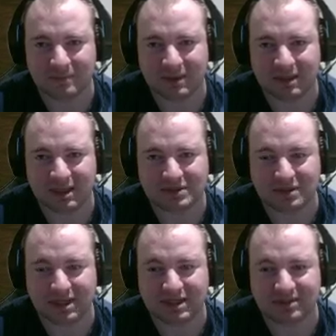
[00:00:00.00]
There's a
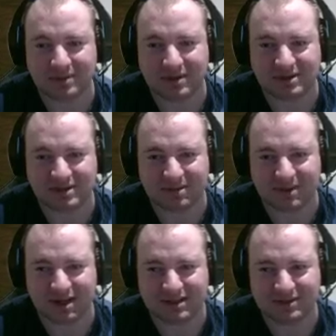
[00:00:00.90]
hidden mask up
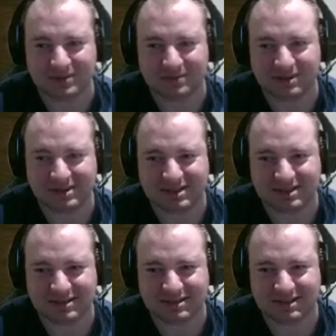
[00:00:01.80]
there too, which
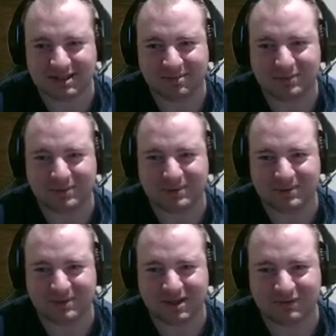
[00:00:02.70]
is
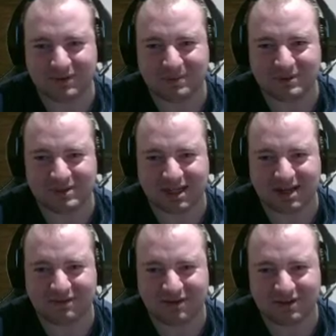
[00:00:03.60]
important if you want to
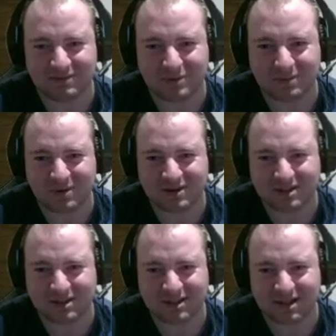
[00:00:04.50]
carry triple mask
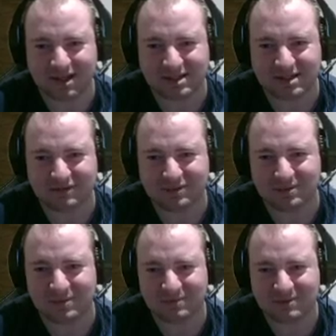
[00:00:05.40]
into the next level,
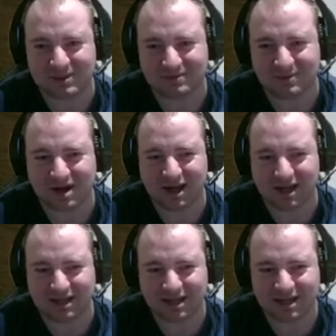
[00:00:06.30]
which is what I
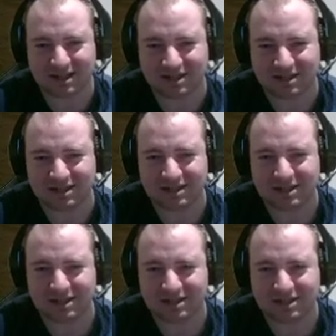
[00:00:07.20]
intend
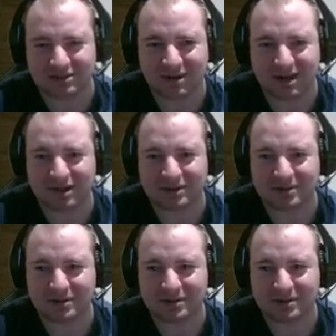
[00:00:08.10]
to try and do.